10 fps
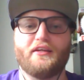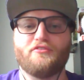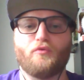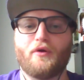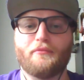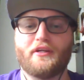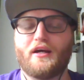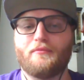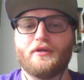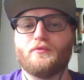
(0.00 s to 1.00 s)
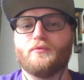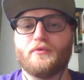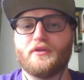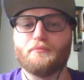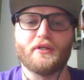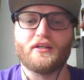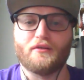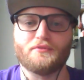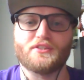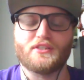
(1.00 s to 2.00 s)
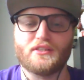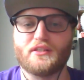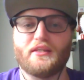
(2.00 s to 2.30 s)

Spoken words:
if Wembanyama becomes